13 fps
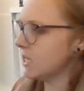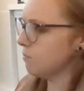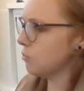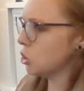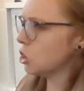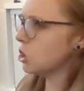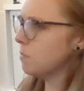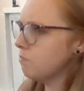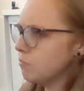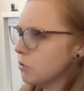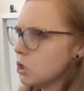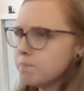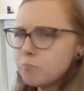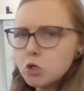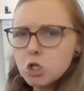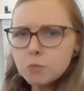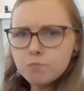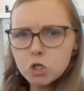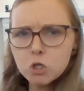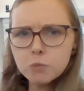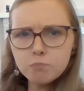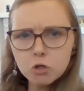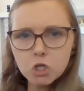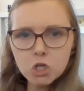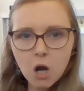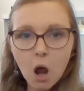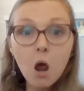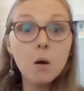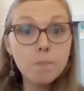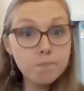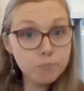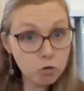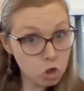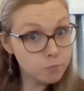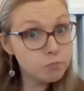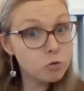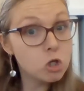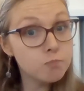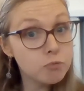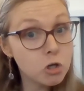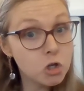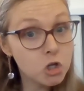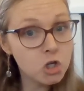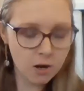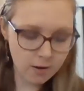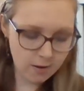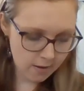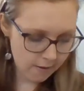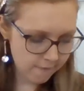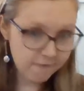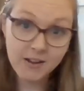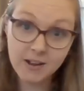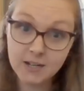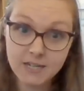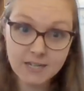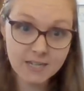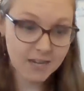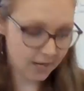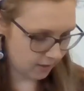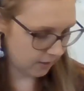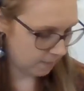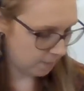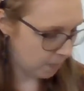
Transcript: Brush, brush, brush, brush, brush, brush. Fantastic.